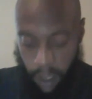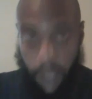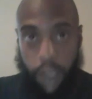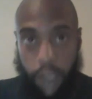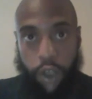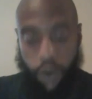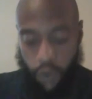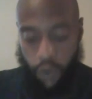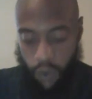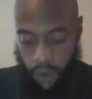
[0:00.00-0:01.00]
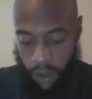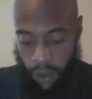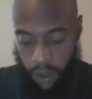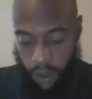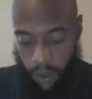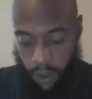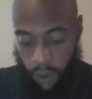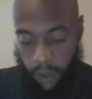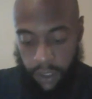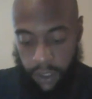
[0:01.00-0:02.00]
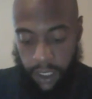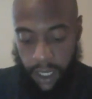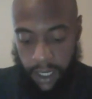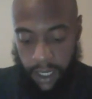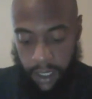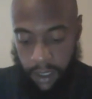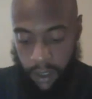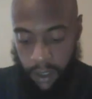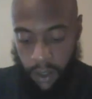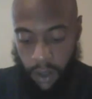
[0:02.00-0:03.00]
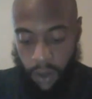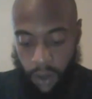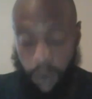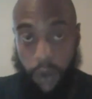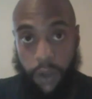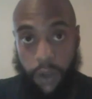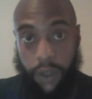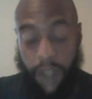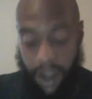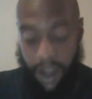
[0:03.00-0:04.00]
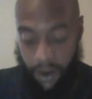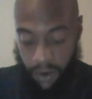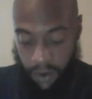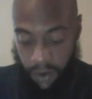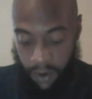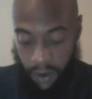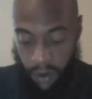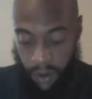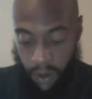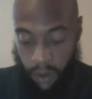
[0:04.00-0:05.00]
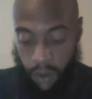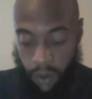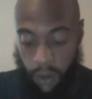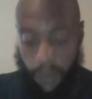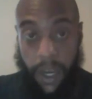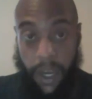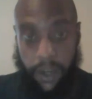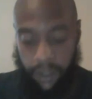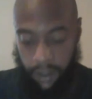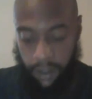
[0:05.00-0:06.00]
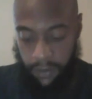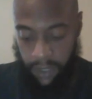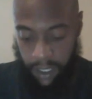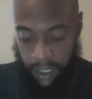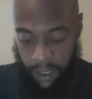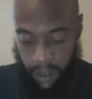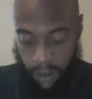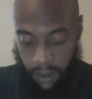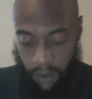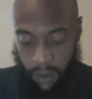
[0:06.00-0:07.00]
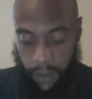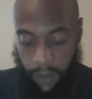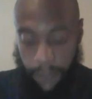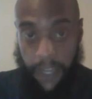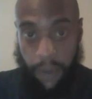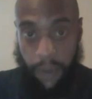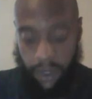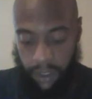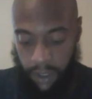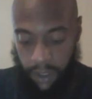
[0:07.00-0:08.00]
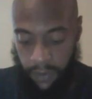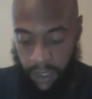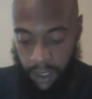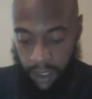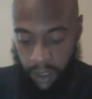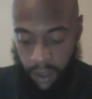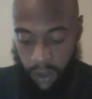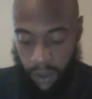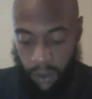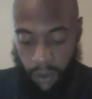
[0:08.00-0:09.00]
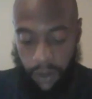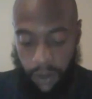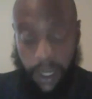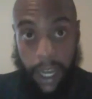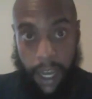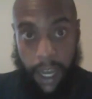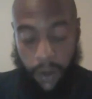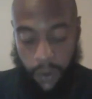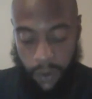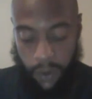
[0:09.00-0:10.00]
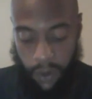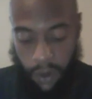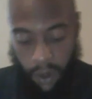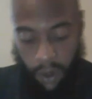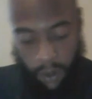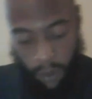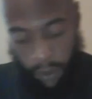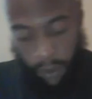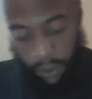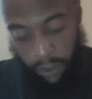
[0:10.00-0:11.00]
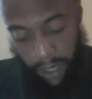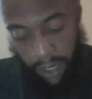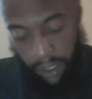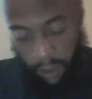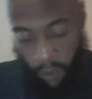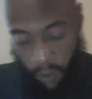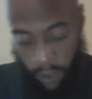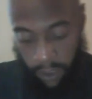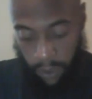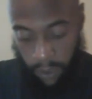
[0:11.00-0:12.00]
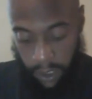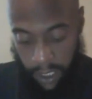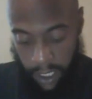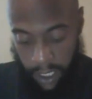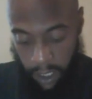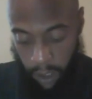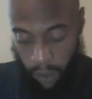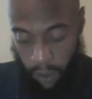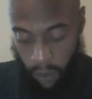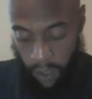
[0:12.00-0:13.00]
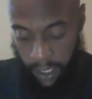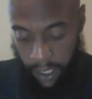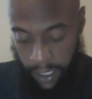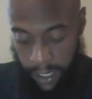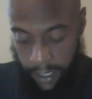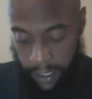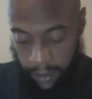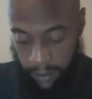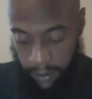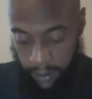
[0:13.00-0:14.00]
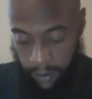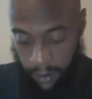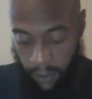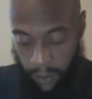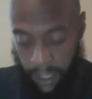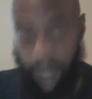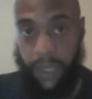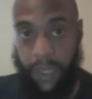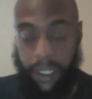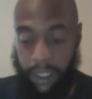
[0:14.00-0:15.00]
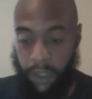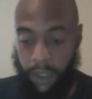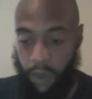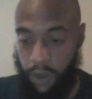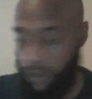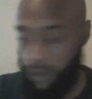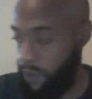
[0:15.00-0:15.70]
you, nor your son, nor your daughter, nor your male servant, nor your female servant, nor your cattle, nor your stranger who is within your gates. Okay, let me continue on